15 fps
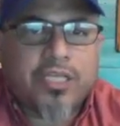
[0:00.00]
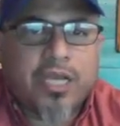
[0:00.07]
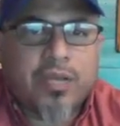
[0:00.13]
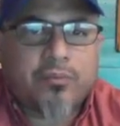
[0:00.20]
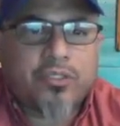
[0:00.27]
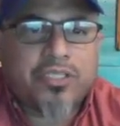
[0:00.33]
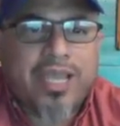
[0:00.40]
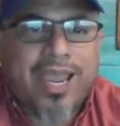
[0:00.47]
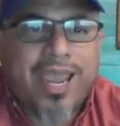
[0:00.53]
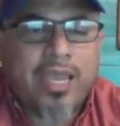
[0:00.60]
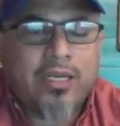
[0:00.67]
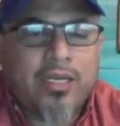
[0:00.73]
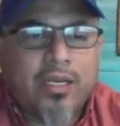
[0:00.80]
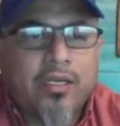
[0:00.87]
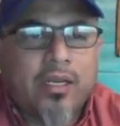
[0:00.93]
of
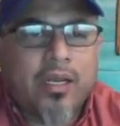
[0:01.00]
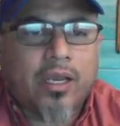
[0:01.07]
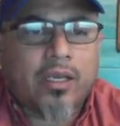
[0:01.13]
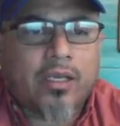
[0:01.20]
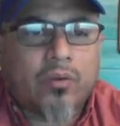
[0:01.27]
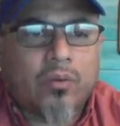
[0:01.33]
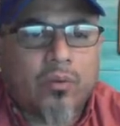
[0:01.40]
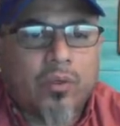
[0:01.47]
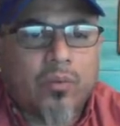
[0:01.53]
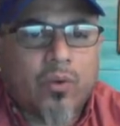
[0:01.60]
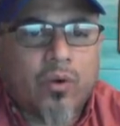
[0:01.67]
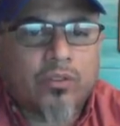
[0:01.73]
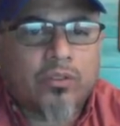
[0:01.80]
chapters 8 and 9.